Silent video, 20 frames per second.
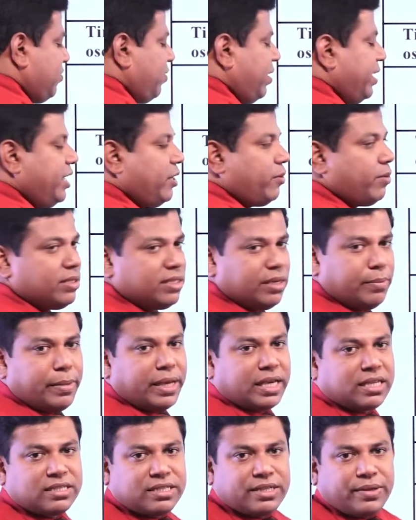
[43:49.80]
y equals
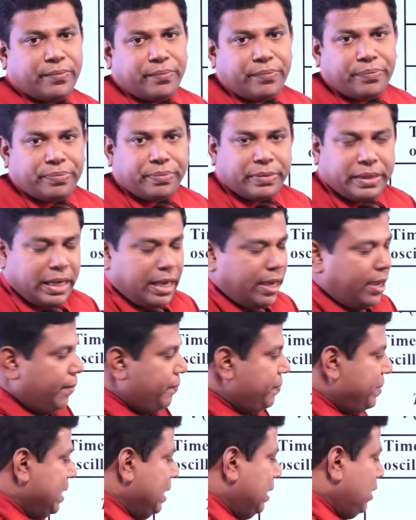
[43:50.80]
mx. Yeah.
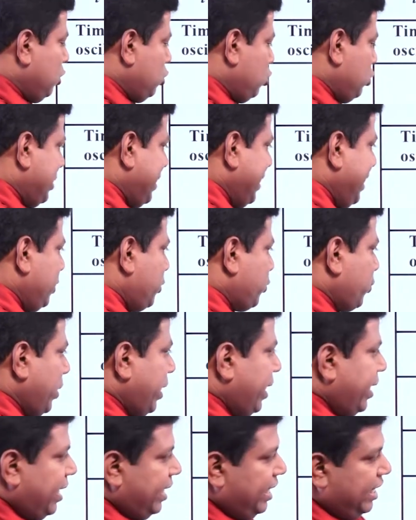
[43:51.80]
So T
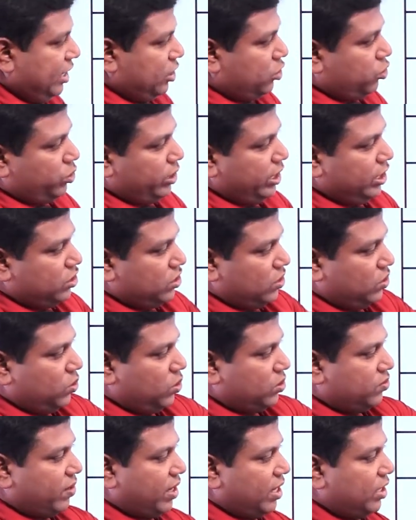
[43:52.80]
squared, each of
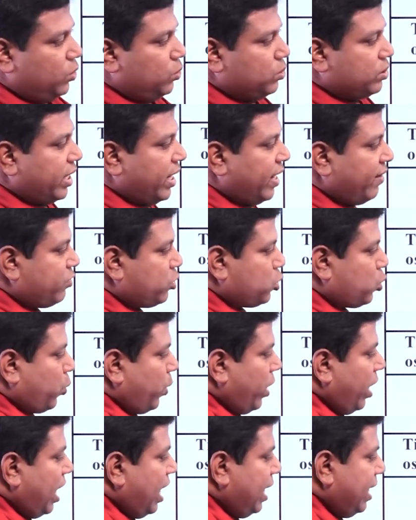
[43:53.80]
those values I have
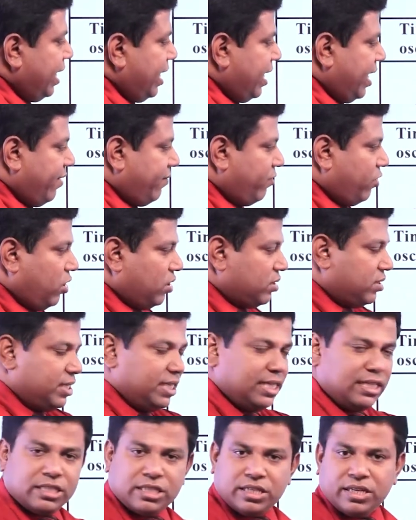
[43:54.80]
squared and I have got
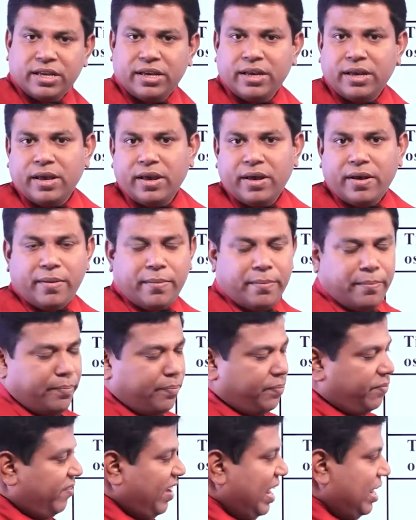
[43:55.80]
these
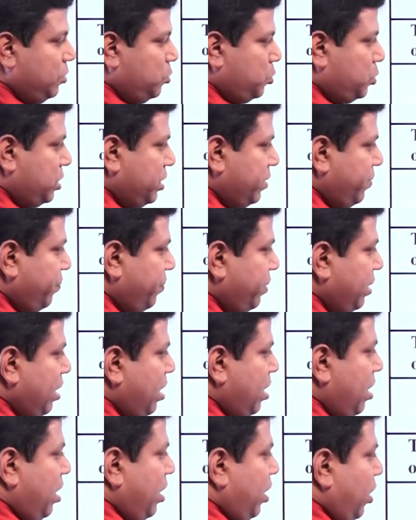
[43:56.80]
values.
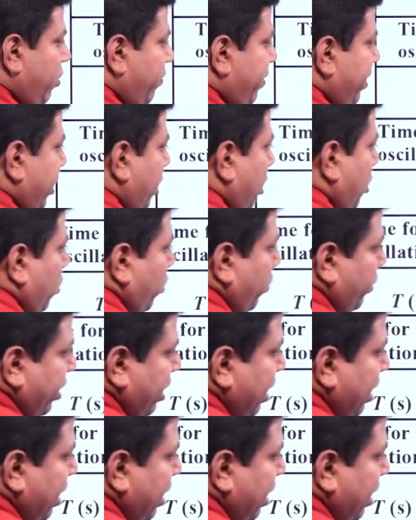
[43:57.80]
Now we need to draw the